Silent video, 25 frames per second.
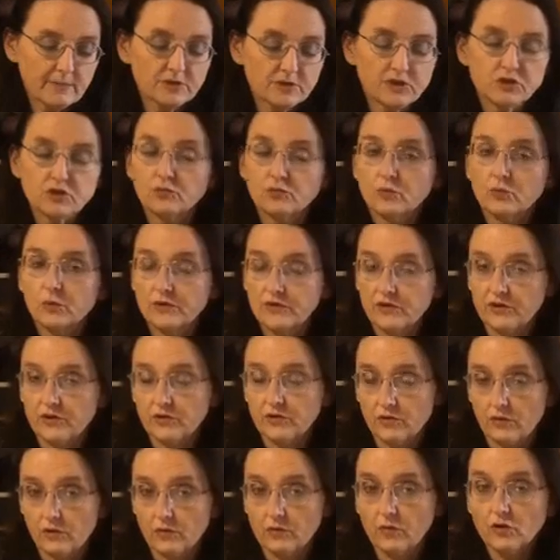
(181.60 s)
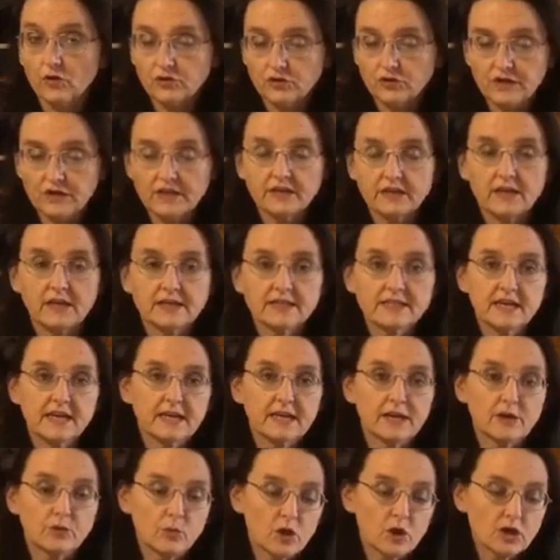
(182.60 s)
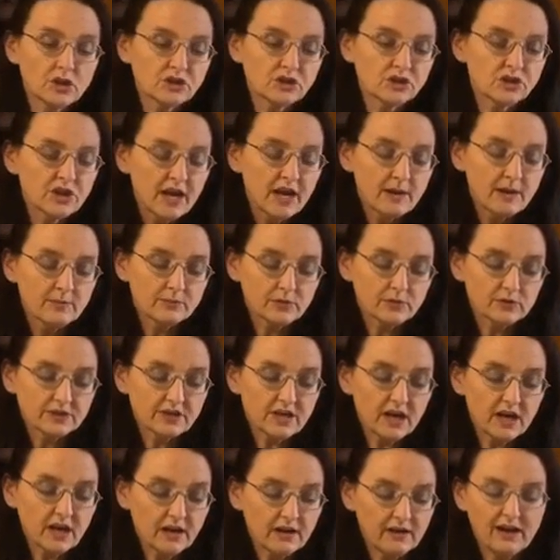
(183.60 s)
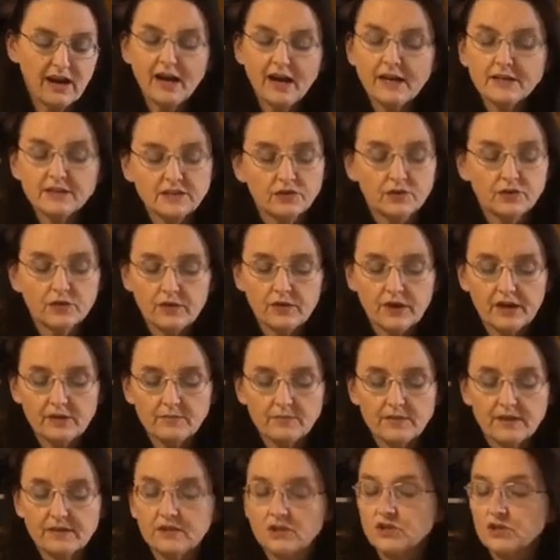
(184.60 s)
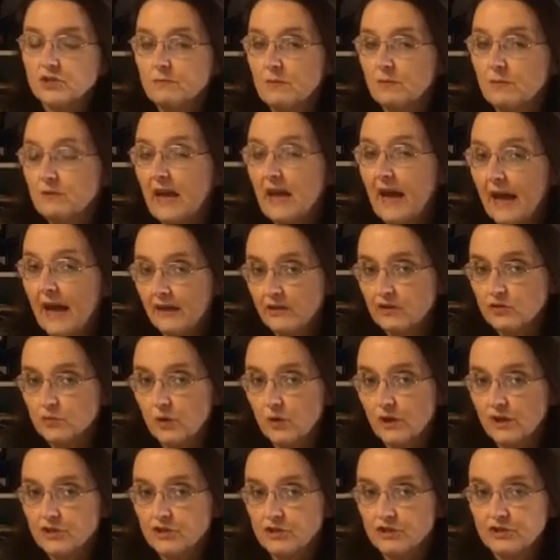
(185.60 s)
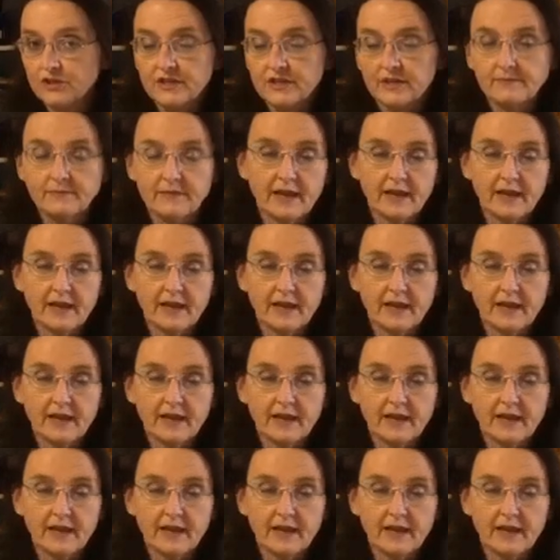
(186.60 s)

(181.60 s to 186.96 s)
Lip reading: be done with your ordinary daily wash, but I'd really recommend that you'd maybe hand wash it